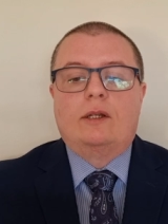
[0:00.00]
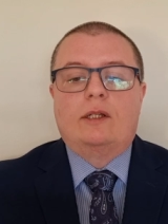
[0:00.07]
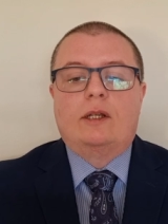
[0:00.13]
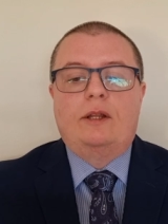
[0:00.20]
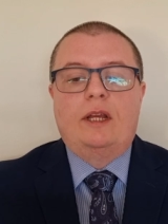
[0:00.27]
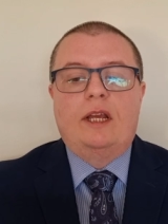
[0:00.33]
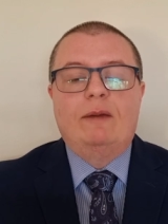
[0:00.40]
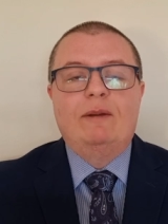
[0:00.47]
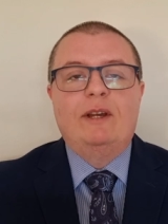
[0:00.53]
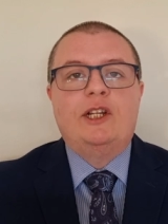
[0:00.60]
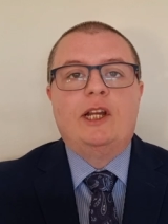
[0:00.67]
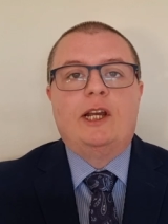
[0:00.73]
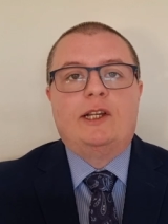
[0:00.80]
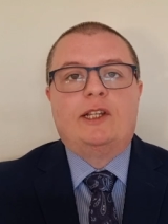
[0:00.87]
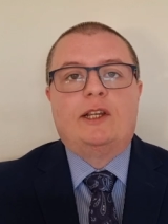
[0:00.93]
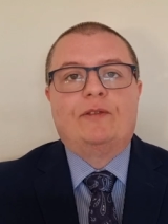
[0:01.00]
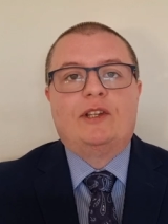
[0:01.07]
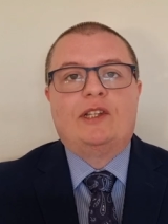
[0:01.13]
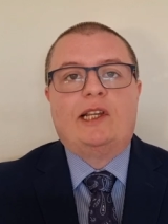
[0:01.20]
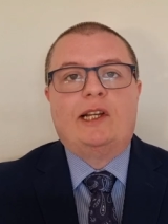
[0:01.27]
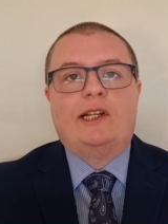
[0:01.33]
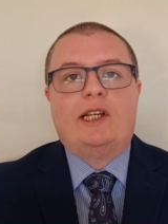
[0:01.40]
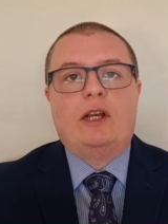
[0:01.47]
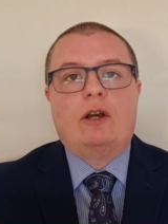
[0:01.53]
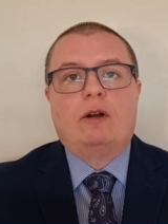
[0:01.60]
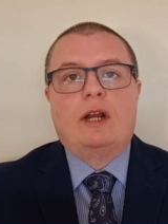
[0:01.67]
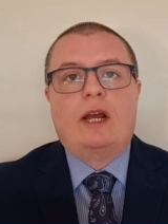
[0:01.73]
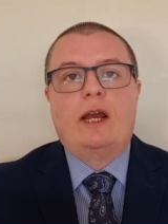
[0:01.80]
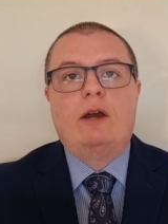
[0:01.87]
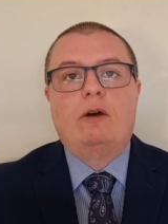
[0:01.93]
So the images of a city
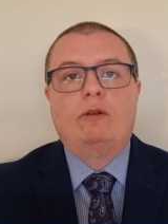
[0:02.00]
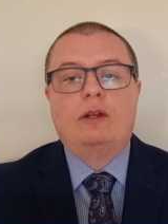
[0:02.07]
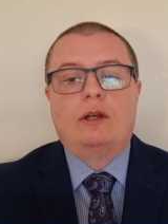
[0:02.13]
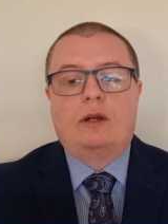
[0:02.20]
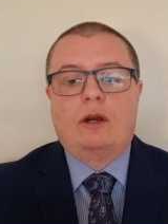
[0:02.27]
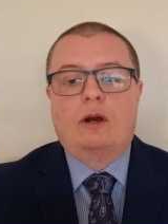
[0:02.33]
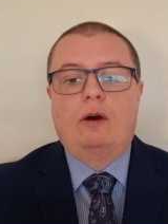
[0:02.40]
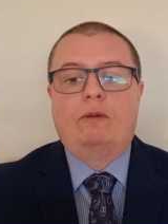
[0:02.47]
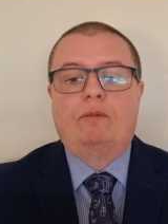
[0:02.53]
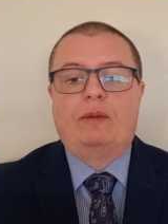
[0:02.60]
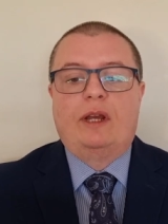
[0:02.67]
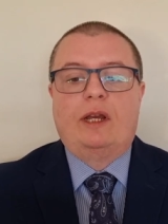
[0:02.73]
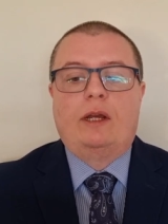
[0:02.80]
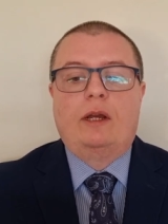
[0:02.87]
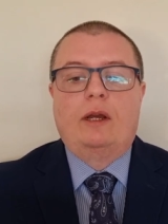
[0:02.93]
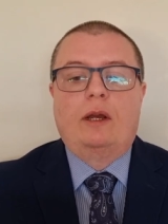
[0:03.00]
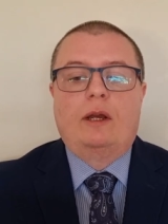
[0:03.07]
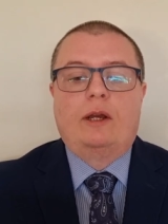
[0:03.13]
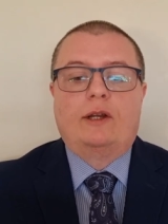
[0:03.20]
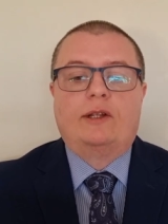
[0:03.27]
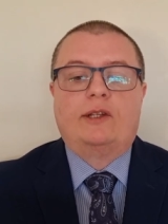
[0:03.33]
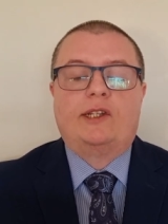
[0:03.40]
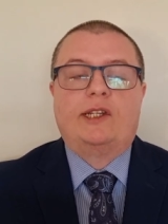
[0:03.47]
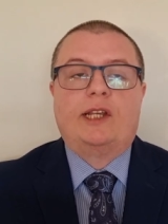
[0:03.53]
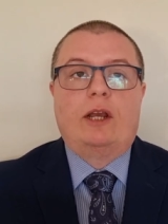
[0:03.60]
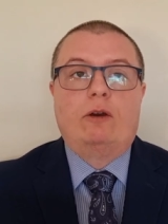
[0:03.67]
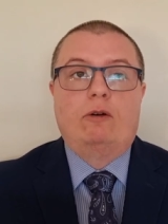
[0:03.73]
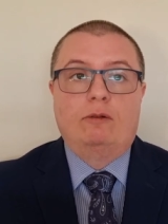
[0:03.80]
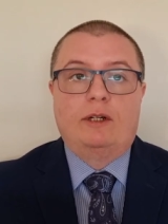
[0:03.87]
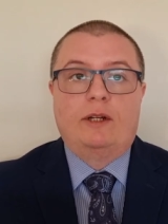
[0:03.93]
on a hill that can't be
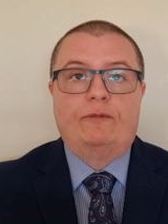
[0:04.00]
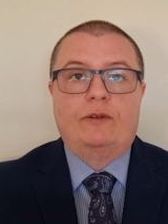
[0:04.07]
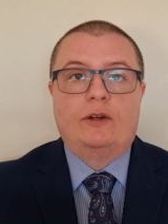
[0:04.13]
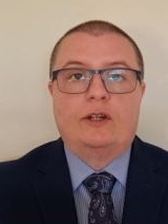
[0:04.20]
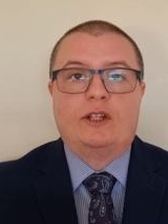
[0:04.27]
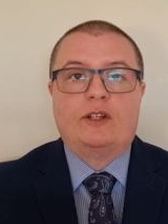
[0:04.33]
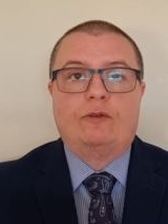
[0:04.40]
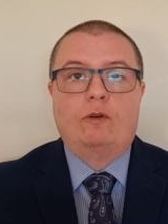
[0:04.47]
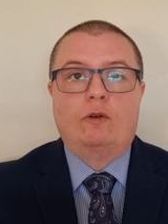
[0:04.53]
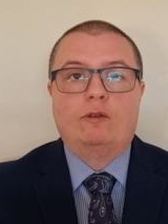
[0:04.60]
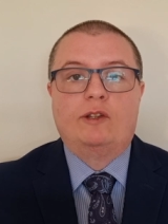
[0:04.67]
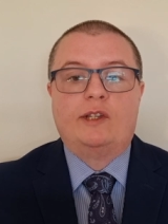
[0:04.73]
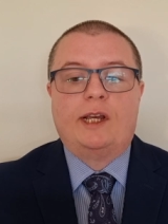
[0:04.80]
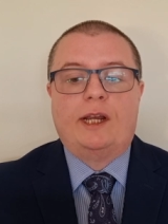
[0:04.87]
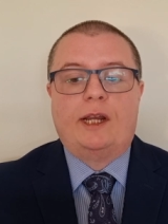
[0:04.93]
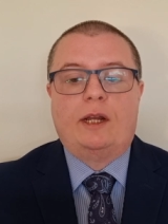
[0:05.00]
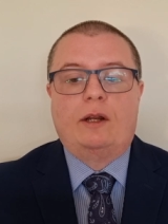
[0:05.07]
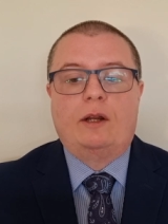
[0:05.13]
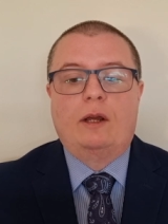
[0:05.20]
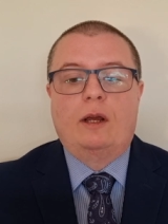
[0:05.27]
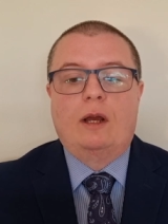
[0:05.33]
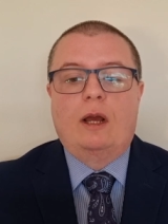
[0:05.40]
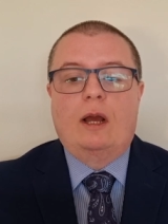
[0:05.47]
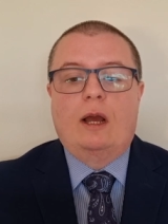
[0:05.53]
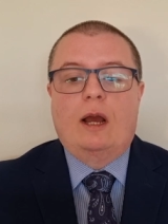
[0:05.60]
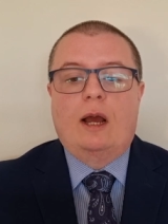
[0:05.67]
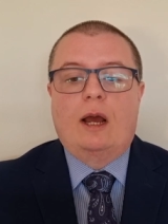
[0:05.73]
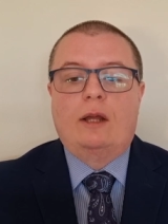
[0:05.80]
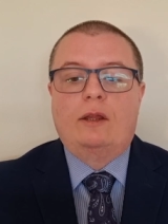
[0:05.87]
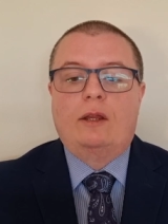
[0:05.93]
concealed in verse 14,
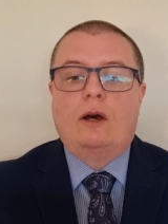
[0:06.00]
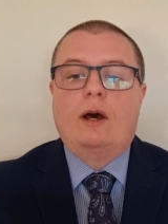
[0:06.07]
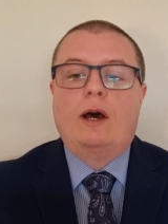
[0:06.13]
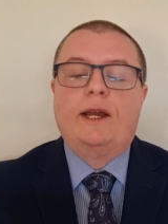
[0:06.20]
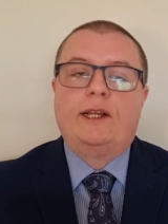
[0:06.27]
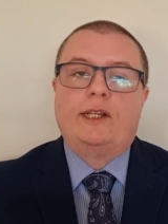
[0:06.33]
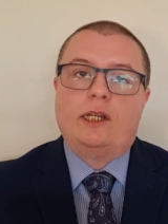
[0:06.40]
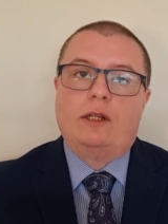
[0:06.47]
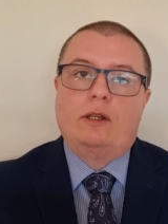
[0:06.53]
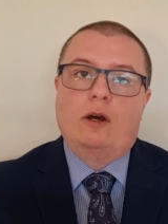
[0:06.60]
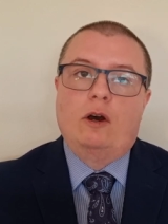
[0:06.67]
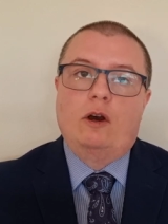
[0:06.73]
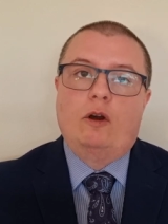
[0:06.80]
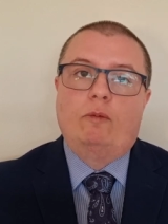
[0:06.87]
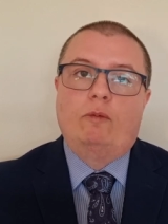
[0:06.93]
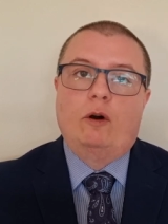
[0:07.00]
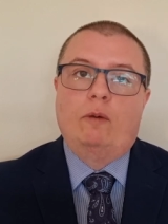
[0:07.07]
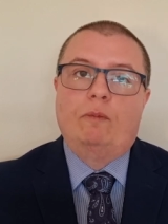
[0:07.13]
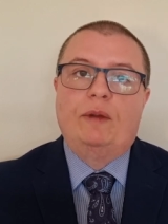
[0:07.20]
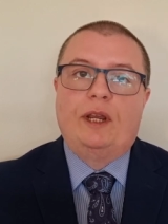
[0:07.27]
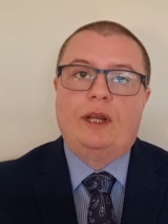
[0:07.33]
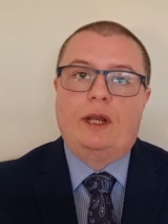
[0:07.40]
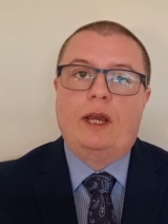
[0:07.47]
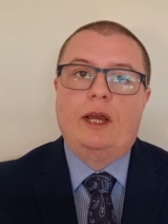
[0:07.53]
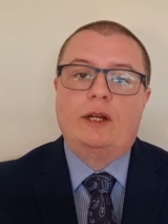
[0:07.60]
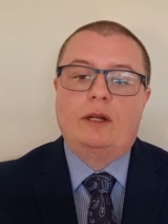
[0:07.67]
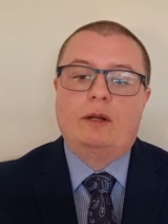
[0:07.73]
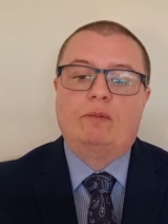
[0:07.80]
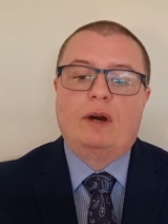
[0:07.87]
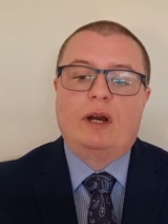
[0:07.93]
and the light in the home not being
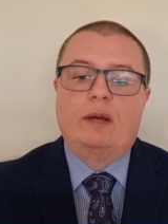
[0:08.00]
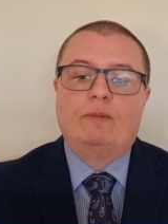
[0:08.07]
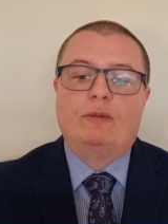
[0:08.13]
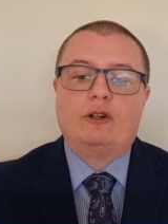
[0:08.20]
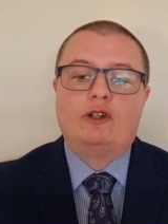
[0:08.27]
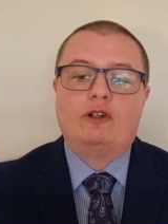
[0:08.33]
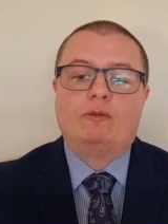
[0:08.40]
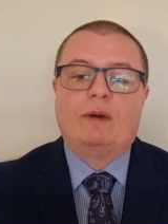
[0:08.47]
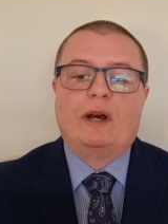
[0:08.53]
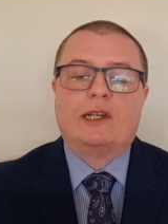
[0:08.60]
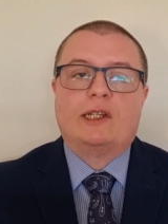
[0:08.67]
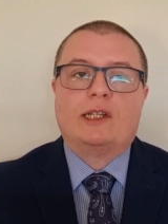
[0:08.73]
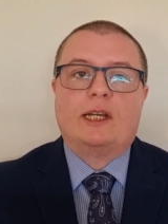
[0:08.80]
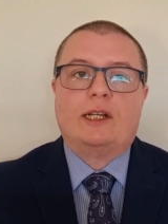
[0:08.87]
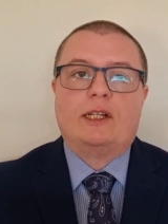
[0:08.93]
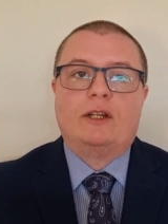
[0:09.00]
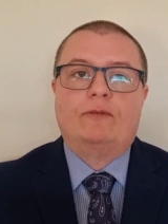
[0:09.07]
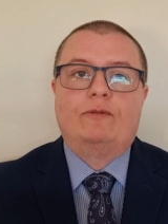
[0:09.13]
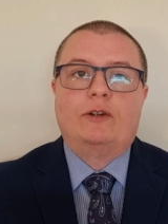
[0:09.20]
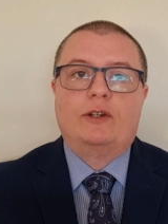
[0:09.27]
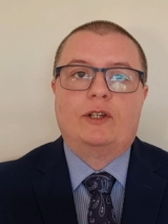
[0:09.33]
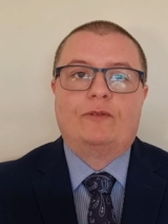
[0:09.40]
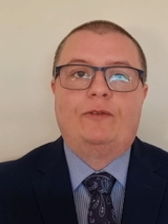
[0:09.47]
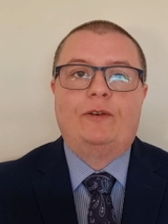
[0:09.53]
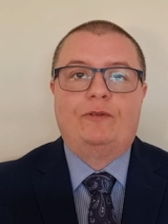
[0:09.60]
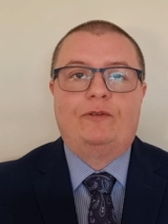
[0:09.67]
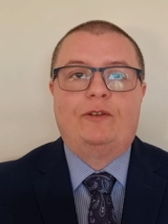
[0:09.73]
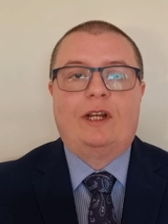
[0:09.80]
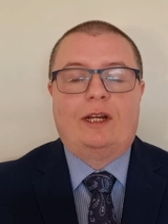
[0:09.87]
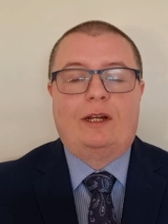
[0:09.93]
hidden by a bushel basket in verse
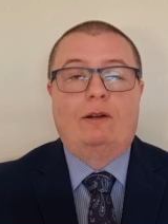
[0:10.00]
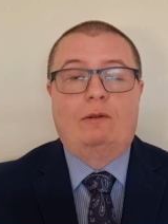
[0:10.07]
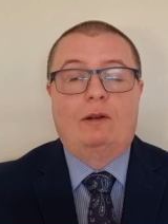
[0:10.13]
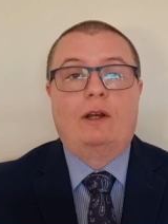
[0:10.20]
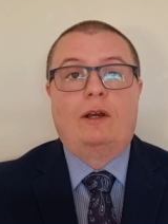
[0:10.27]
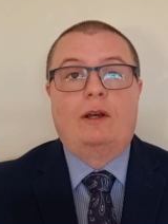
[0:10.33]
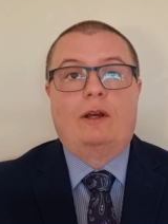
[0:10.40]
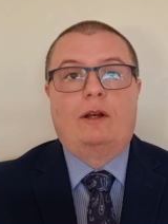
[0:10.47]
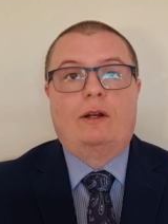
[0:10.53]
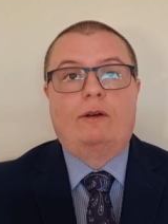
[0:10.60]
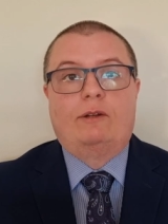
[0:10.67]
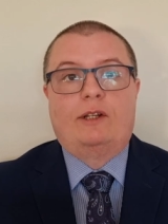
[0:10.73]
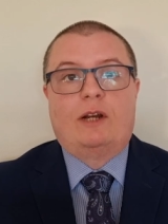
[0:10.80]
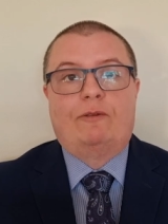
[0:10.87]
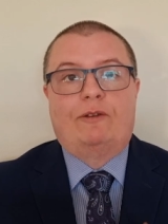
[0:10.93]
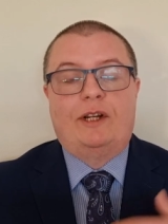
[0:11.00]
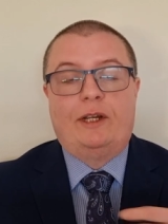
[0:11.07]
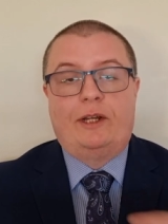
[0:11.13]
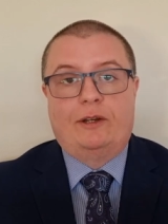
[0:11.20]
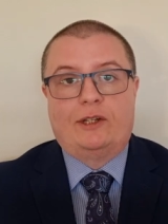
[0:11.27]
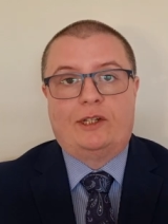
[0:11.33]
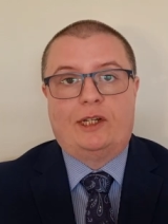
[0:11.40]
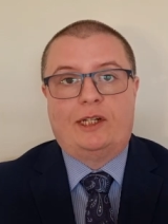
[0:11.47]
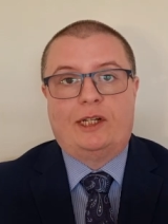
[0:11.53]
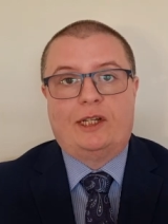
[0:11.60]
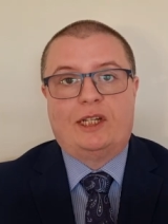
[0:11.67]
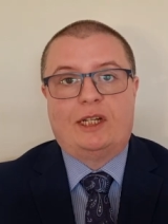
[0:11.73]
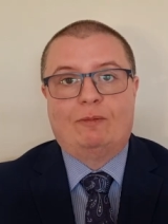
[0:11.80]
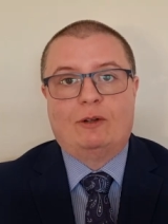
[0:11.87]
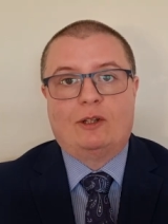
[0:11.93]
15. And note how ridiculous it
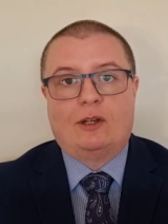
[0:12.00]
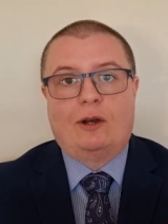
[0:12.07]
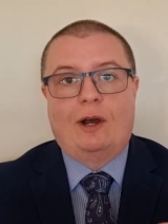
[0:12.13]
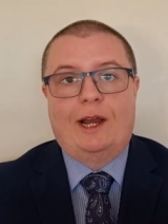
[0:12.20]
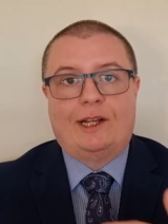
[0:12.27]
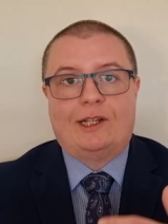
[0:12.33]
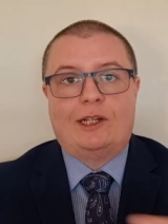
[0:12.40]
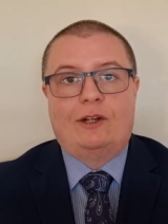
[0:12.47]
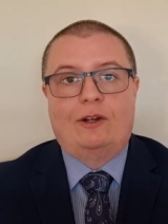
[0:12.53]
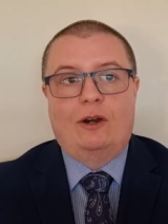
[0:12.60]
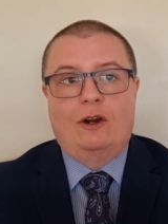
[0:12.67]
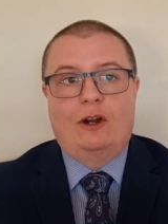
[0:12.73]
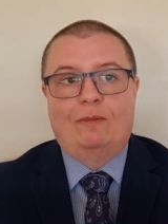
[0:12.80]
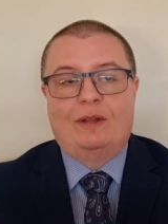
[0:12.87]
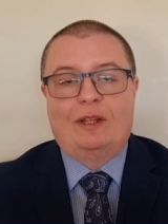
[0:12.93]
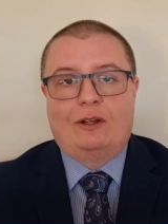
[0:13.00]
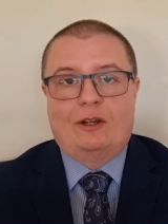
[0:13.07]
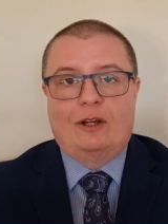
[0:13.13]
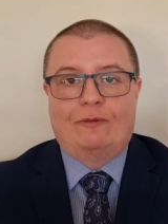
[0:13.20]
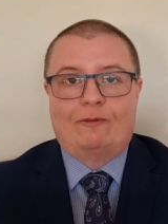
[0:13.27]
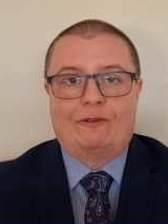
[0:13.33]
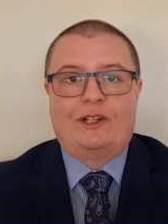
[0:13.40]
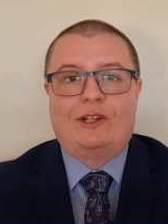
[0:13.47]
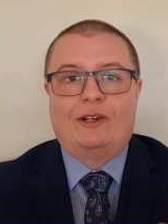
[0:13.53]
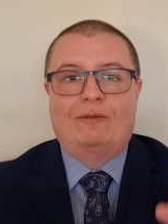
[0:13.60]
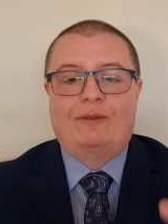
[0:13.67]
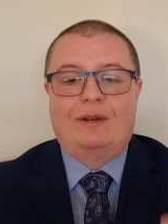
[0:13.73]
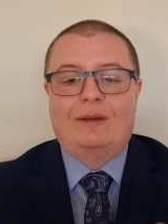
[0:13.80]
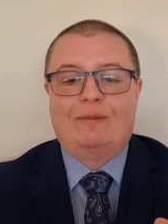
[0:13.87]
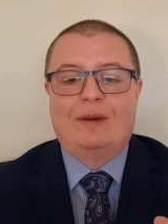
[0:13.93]
is to put a light in your home and then cover it
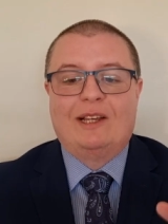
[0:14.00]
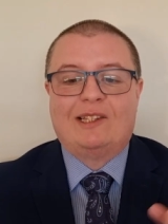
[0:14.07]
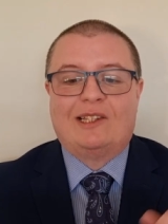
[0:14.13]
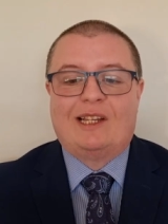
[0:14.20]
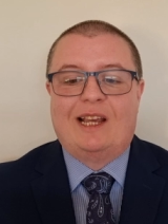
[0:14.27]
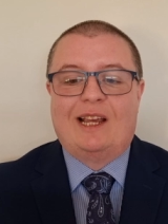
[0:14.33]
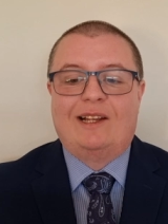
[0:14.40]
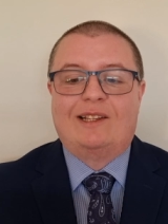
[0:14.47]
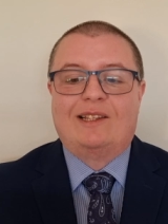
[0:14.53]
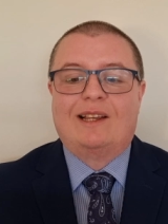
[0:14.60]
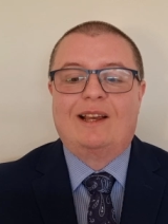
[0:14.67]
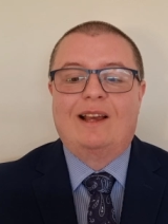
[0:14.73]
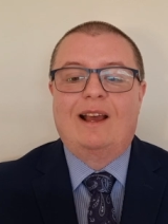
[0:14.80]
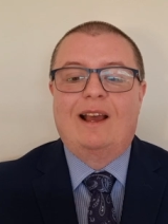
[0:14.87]
up with a basket.